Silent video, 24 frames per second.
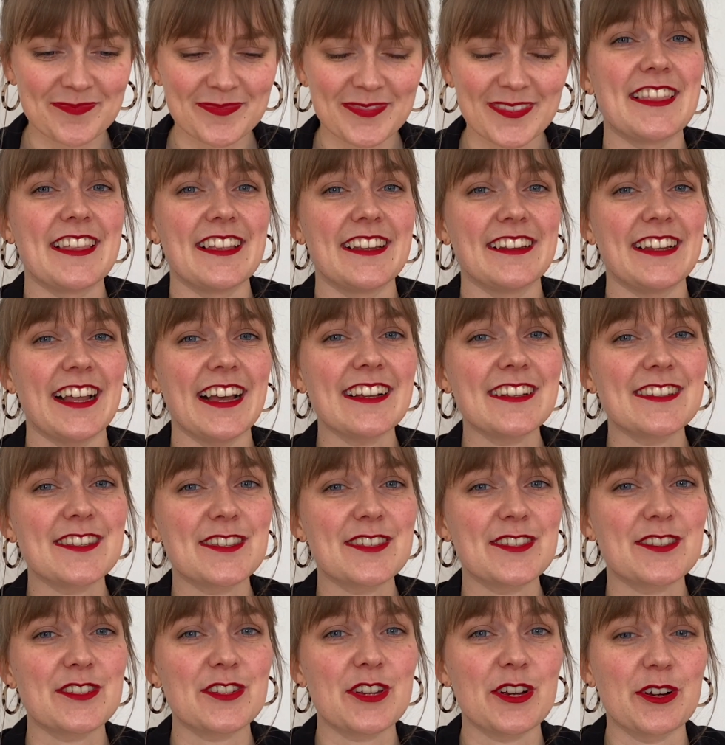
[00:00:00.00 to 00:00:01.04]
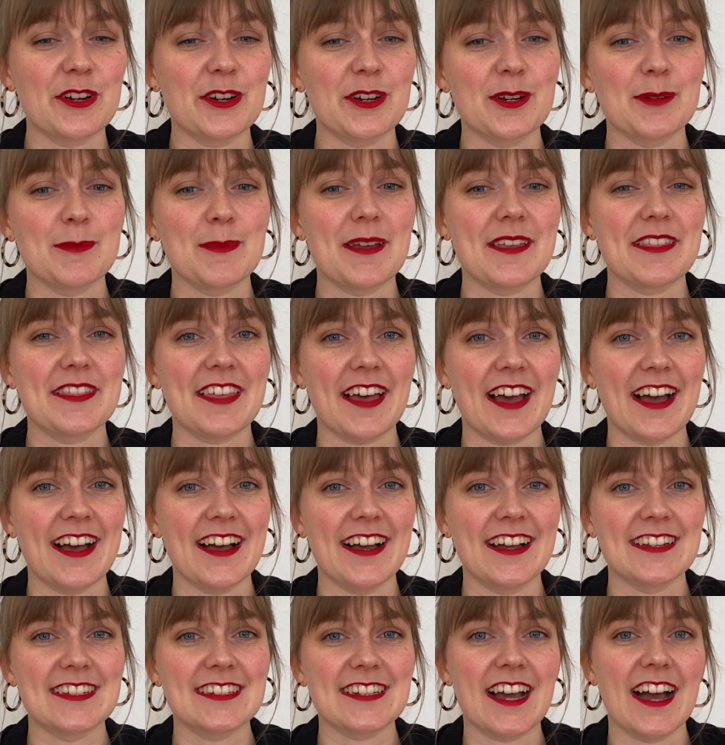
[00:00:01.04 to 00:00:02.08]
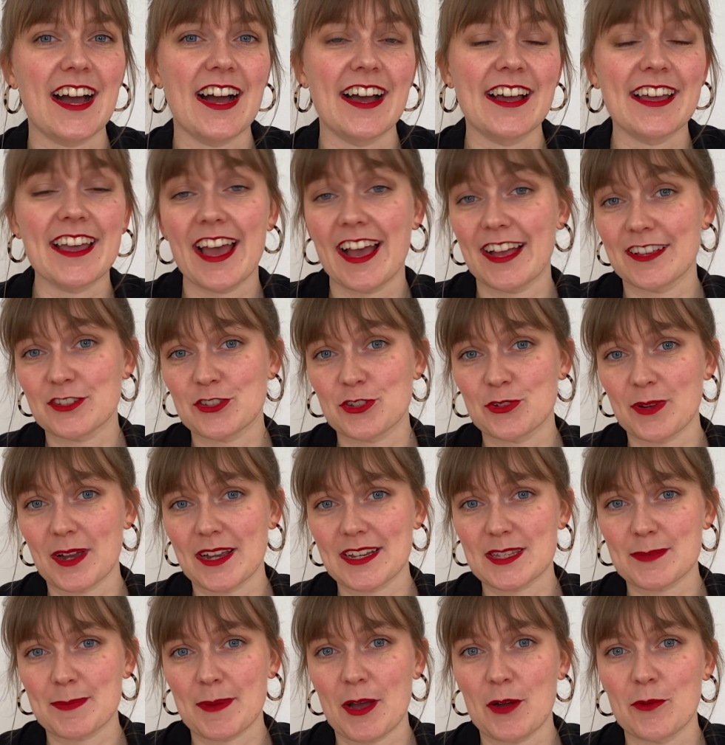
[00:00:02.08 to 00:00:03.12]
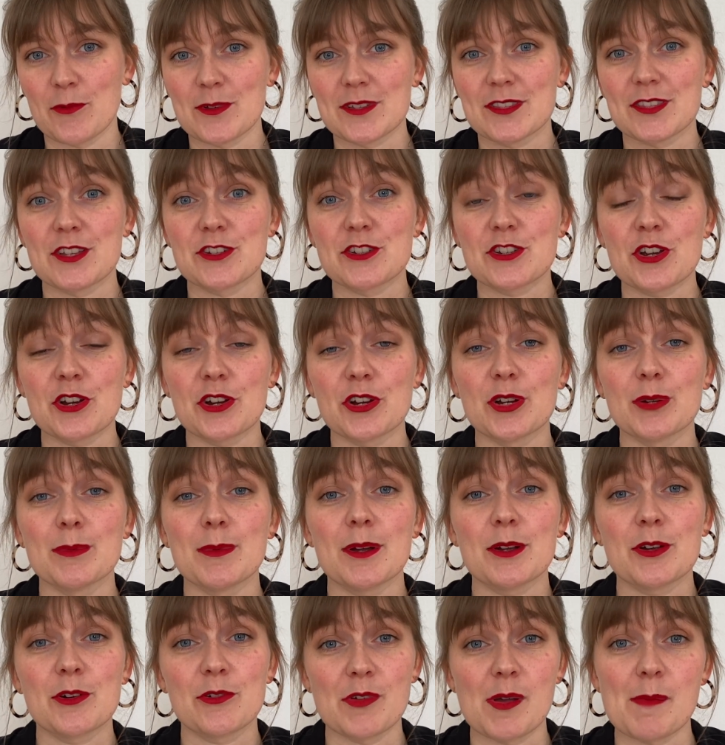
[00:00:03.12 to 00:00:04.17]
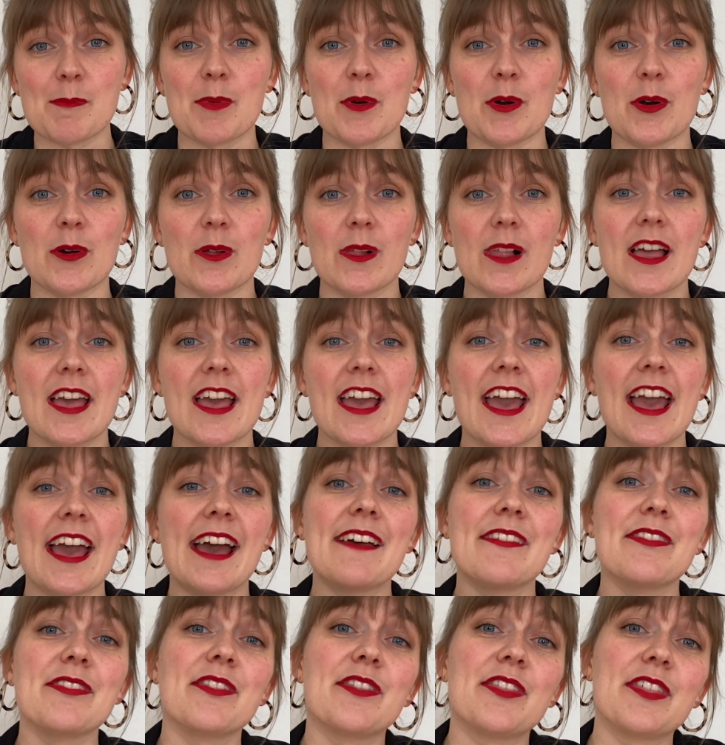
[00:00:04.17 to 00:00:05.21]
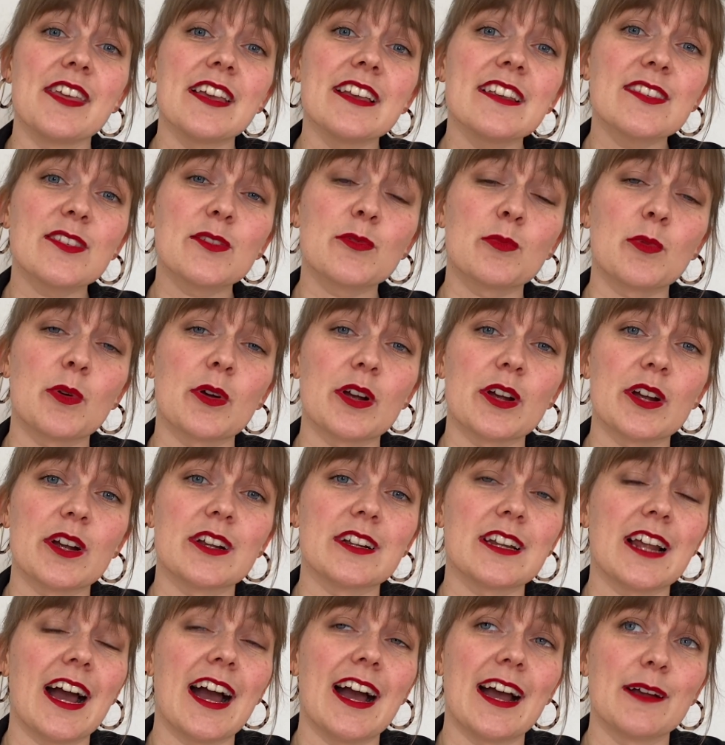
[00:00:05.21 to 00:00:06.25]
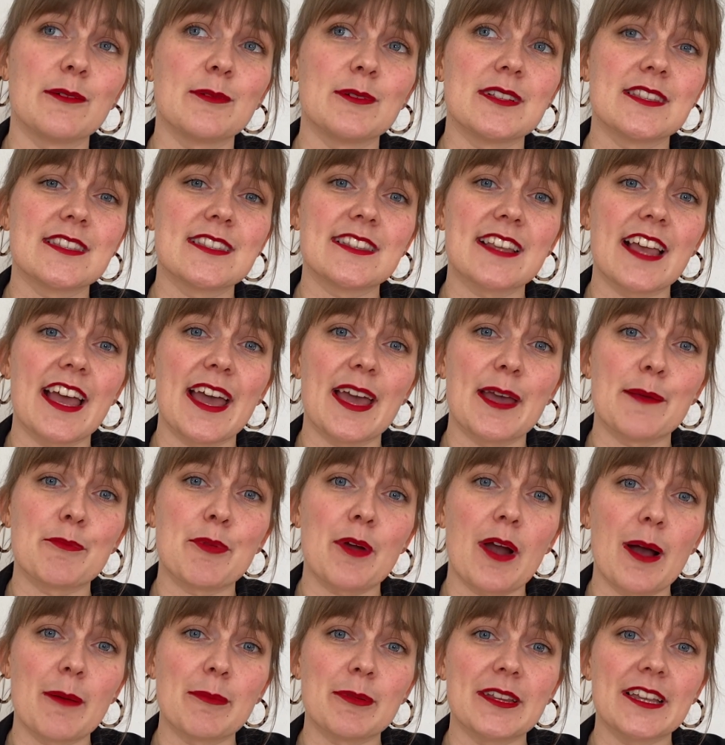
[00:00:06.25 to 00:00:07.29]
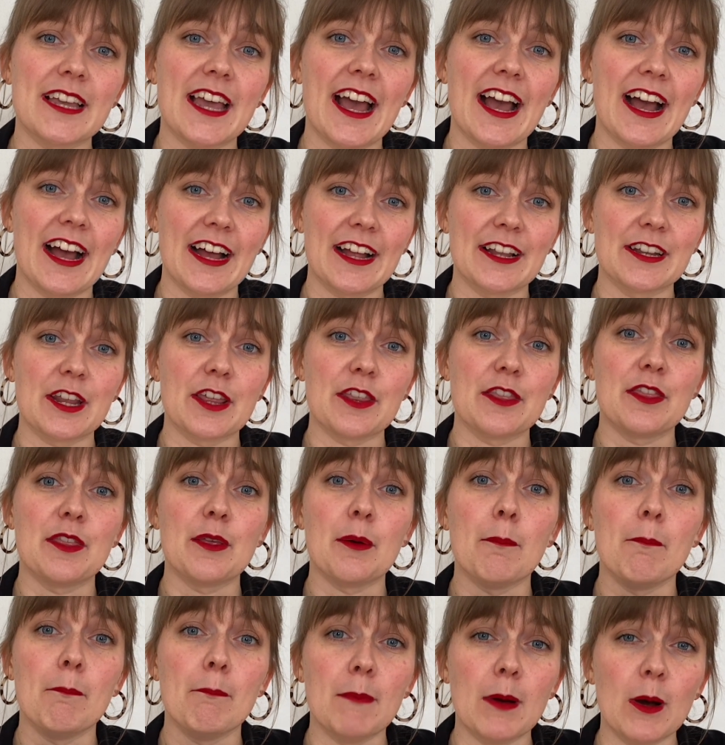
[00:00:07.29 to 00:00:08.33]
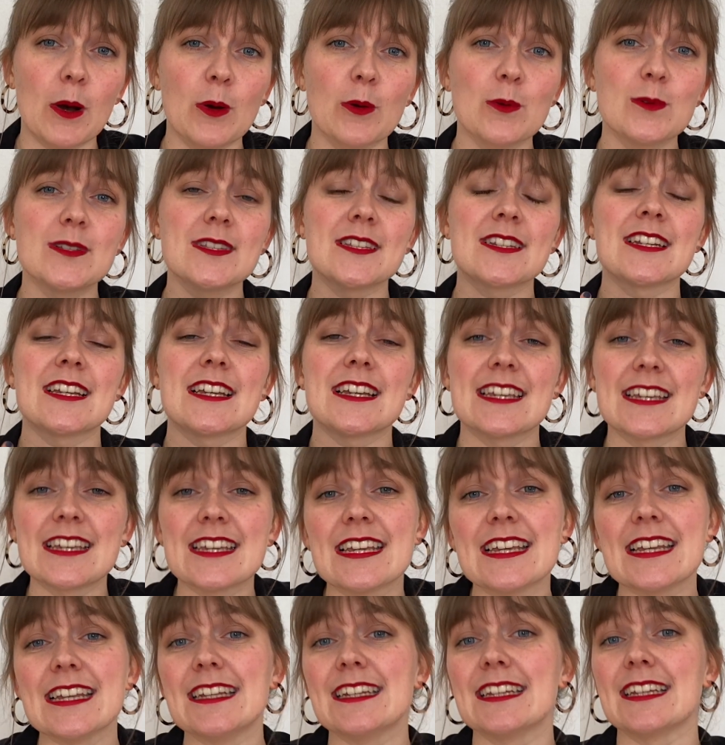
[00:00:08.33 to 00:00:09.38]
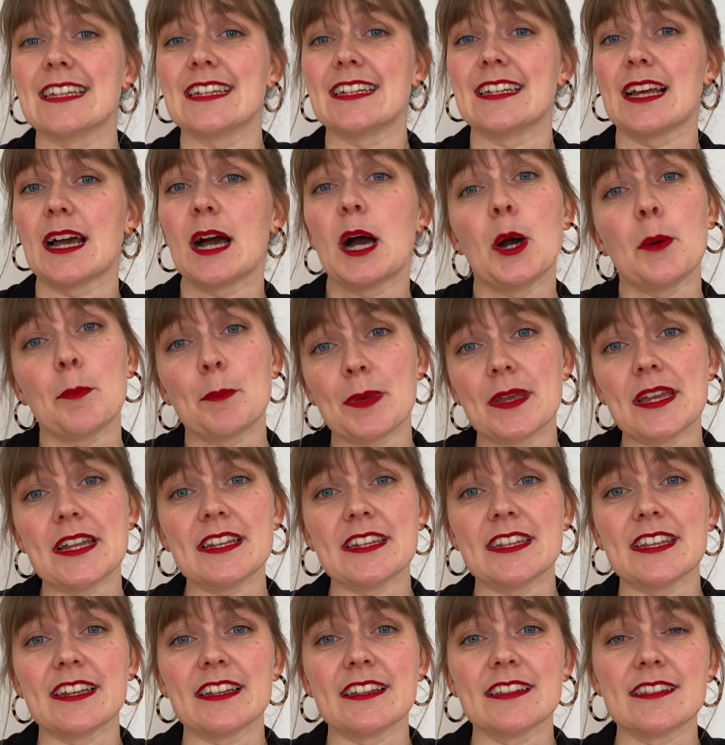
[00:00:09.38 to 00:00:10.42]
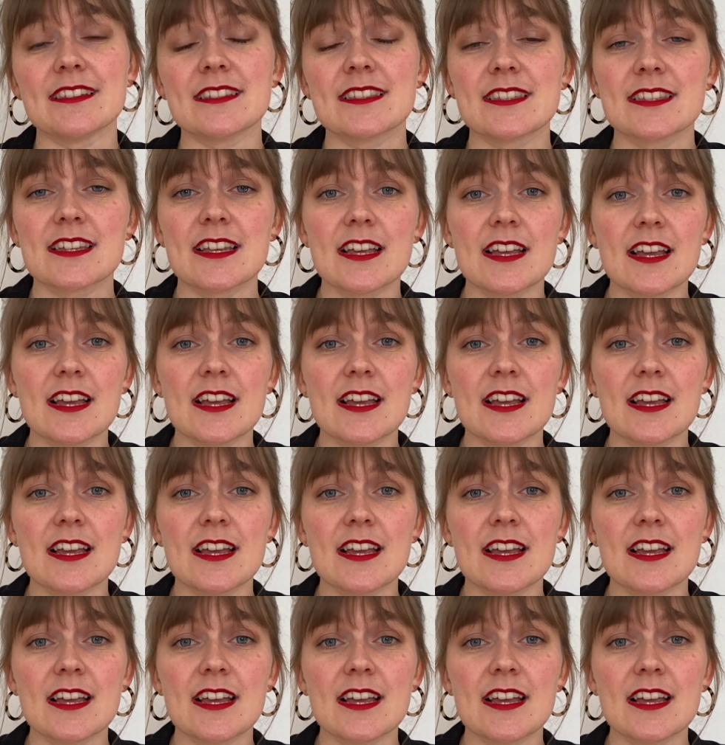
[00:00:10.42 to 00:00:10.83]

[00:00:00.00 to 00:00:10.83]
The next term that I asked you guys about was the term cripple. And this word, I would say, probably had the most heated opinions.